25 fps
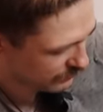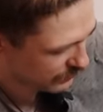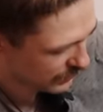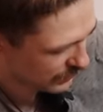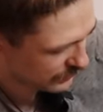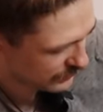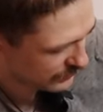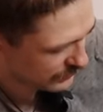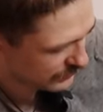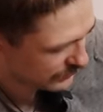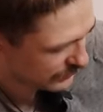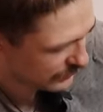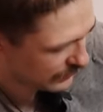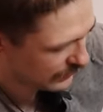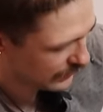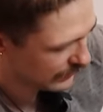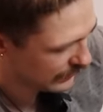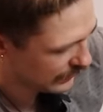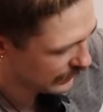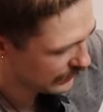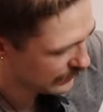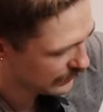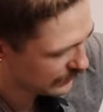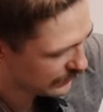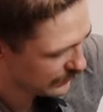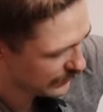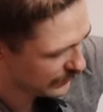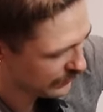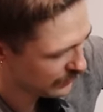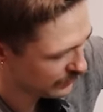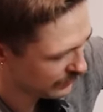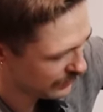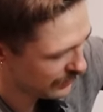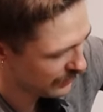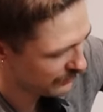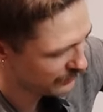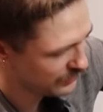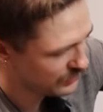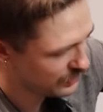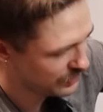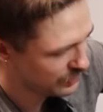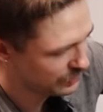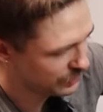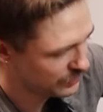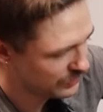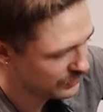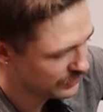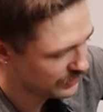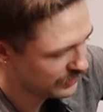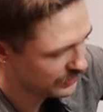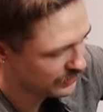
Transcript: But uh, again, I don't have the screws